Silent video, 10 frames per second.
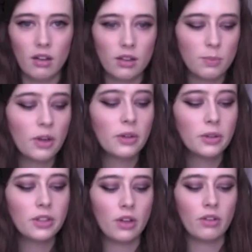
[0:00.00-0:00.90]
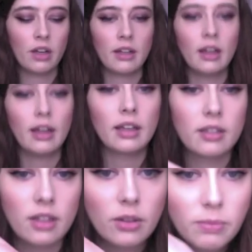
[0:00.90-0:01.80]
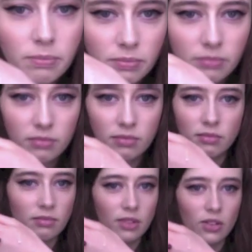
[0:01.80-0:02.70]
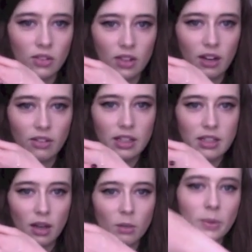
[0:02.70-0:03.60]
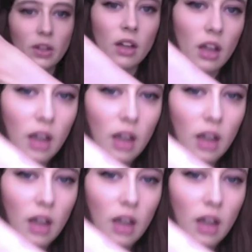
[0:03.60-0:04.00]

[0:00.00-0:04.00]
it's more cool tone than I'd like. So you can't really tell, but